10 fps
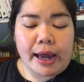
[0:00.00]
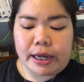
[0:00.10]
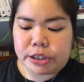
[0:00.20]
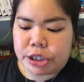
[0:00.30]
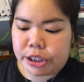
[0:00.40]

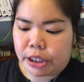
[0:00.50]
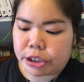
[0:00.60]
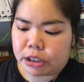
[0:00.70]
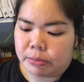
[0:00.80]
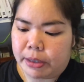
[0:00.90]
and she
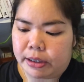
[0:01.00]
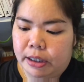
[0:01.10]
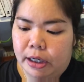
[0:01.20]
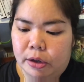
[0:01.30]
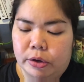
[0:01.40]
actually made the
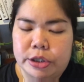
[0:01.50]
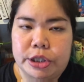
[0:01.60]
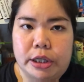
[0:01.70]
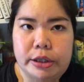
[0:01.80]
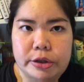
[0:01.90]
acorn
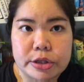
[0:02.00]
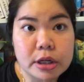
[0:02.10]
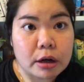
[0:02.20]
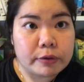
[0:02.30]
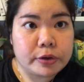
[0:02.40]
jelly
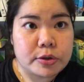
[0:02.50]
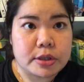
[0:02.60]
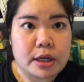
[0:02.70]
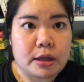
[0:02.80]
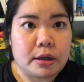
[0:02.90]
herself
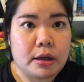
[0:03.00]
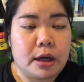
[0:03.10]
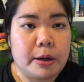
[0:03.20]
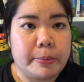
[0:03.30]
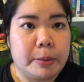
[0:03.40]
using
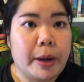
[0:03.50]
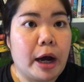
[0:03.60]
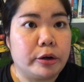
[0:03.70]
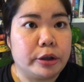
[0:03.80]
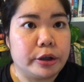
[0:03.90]
the
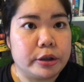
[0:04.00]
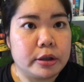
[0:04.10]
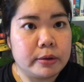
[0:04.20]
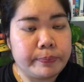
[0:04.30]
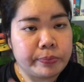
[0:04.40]
powdered
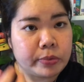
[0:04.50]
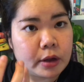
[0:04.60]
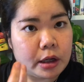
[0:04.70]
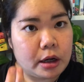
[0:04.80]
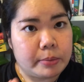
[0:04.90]

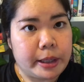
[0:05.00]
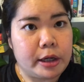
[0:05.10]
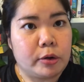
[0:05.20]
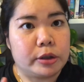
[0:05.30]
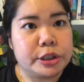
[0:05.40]

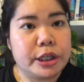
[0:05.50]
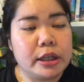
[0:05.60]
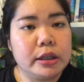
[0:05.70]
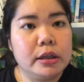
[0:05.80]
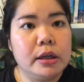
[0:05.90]
acorn
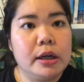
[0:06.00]
jelly.